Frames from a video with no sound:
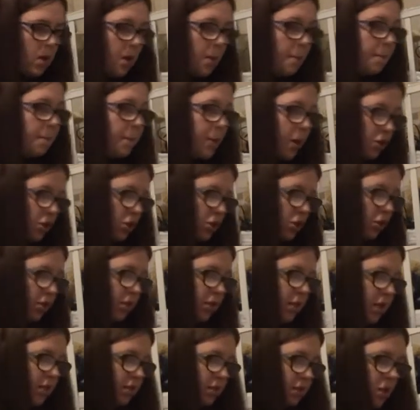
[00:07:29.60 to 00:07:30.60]
Most of
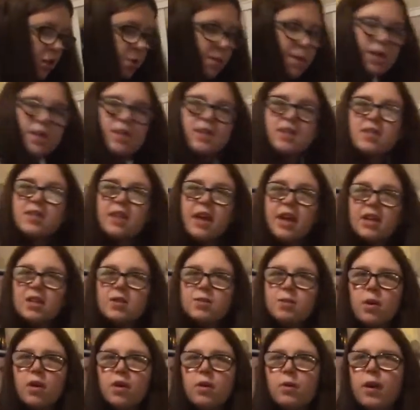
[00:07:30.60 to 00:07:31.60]
these come in sets,
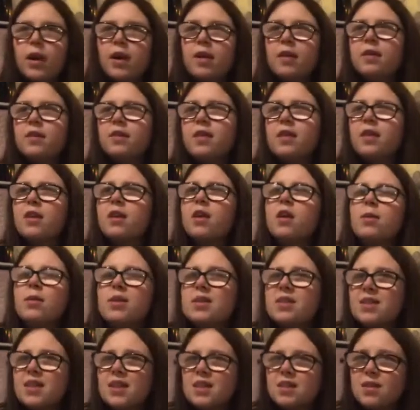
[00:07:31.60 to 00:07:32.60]
by the way. I think they come in
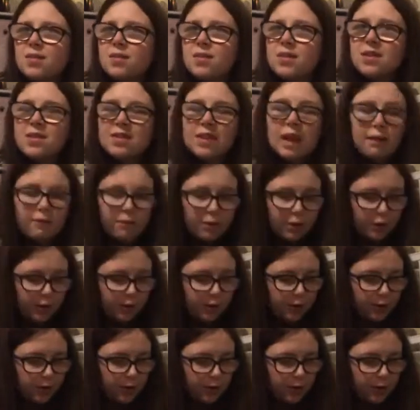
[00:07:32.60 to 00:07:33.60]
sets of seven.